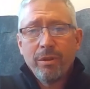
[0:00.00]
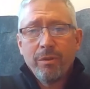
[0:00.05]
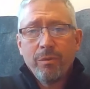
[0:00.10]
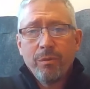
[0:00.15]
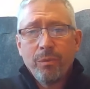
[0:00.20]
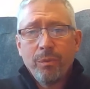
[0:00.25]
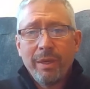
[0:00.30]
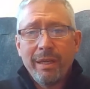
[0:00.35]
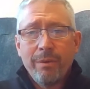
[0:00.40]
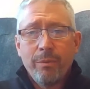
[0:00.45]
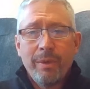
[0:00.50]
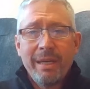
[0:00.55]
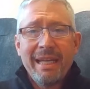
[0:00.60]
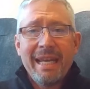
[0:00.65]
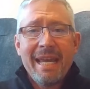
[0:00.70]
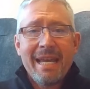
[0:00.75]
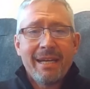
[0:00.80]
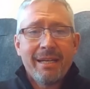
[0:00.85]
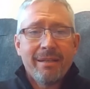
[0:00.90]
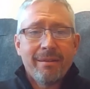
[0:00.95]
we
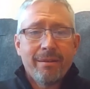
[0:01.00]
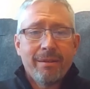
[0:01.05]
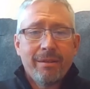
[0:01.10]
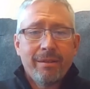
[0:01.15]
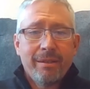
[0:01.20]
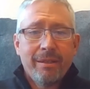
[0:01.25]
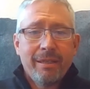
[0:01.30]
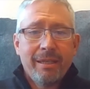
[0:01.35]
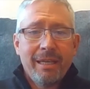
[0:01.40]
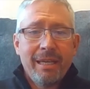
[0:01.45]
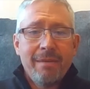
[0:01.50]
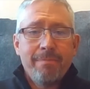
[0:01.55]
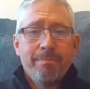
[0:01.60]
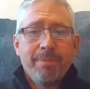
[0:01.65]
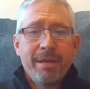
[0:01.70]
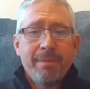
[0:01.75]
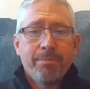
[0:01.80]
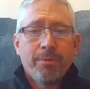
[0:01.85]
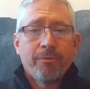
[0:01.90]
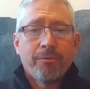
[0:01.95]
can't keep
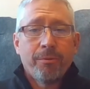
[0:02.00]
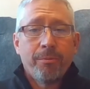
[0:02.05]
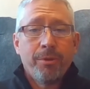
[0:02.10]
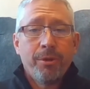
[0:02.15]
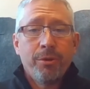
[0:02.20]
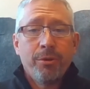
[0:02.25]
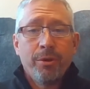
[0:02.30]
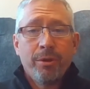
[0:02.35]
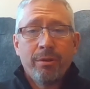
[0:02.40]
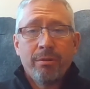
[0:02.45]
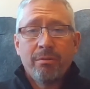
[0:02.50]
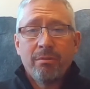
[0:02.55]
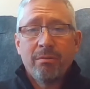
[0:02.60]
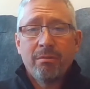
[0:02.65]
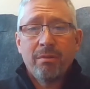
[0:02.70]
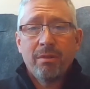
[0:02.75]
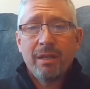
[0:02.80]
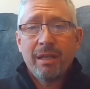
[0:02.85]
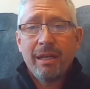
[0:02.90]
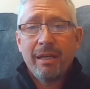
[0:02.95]
people from doing.
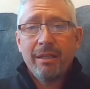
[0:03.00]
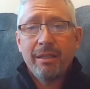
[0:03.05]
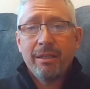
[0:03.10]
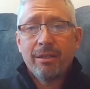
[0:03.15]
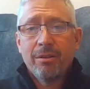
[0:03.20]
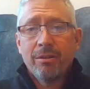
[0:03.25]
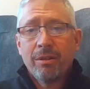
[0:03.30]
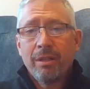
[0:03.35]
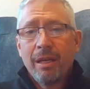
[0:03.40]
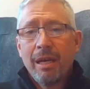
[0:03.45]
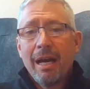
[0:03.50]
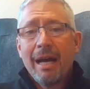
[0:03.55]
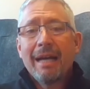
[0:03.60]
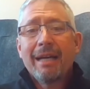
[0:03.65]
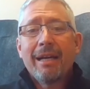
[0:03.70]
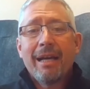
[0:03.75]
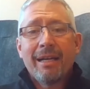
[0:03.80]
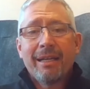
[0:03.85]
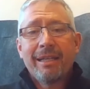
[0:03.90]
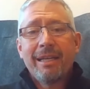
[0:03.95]

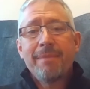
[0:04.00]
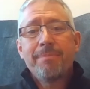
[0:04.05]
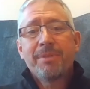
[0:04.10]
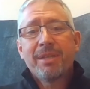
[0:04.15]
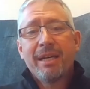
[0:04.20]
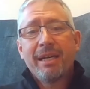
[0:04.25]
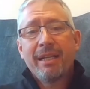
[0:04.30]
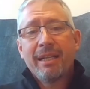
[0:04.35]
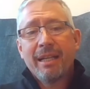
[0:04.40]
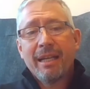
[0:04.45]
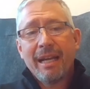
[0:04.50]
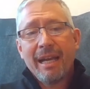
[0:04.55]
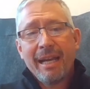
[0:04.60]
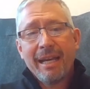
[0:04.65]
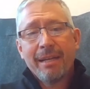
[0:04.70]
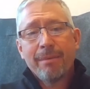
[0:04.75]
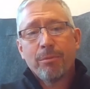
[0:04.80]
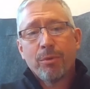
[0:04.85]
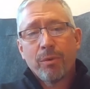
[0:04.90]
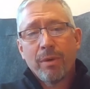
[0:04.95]
I keep saying that
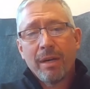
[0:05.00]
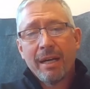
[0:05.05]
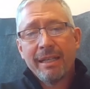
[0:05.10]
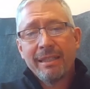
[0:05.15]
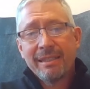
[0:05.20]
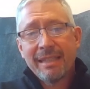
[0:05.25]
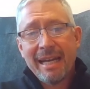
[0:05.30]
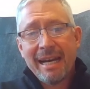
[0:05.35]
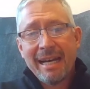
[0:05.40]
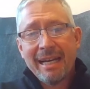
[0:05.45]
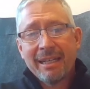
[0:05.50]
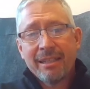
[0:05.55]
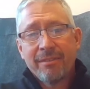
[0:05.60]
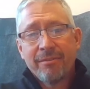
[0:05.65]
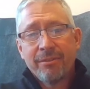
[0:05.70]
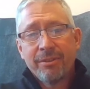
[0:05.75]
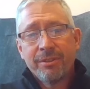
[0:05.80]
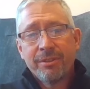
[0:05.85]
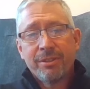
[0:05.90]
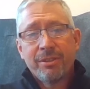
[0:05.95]
animal rights
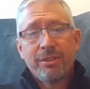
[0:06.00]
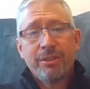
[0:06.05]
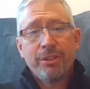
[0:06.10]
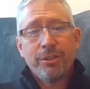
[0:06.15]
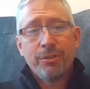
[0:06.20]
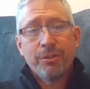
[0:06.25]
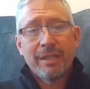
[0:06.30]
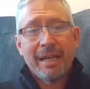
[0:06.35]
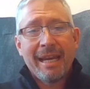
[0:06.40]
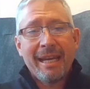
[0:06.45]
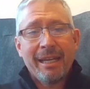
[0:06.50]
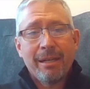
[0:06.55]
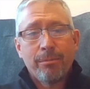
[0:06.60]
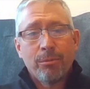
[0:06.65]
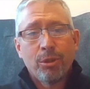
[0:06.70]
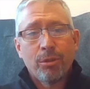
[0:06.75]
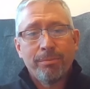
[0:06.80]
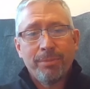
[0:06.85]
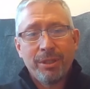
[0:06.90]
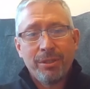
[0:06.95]
activists use
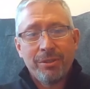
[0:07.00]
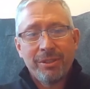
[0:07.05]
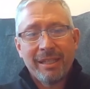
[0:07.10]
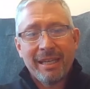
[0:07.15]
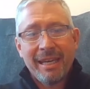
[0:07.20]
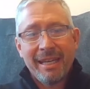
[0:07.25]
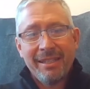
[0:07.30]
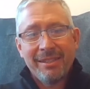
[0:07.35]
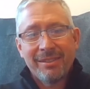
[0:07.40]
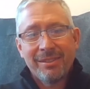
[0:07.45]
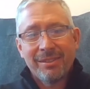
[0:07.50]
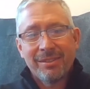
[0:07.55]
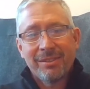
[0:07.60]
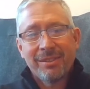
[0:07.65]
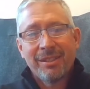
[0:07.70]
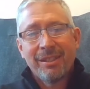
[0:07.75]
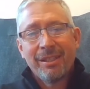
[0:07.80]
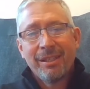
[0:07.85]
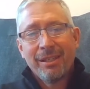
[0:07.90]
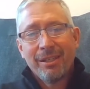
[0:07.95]
animal abuse cases
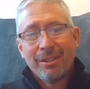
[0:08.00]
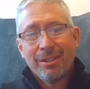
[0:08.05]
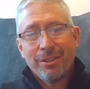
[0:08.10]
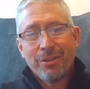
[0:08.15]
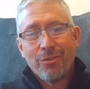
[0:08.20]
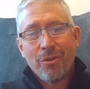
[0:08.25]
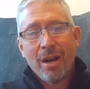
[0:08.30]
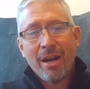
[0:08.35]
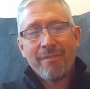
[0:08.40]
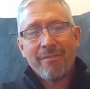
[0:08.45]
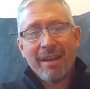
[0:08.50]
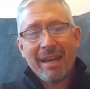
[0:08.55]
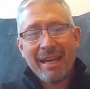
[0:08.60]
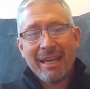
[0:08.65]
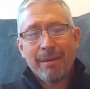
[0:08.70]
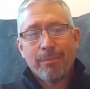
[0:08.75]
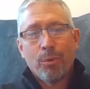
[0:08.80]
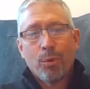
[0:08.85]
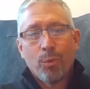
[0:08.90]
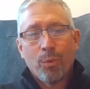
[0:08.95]
to drive
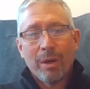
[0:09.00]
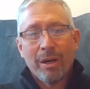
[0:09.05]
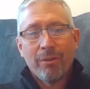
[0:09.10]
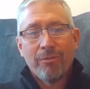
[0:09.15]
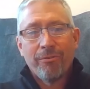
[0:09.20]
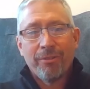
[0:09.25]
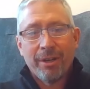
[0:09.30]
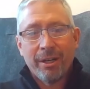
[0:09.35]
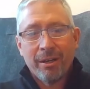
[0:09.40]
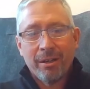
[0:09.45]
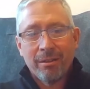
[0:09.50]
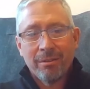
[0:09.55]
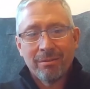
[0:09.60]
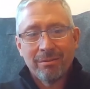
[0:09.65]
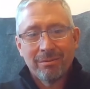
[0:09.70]
animal welfare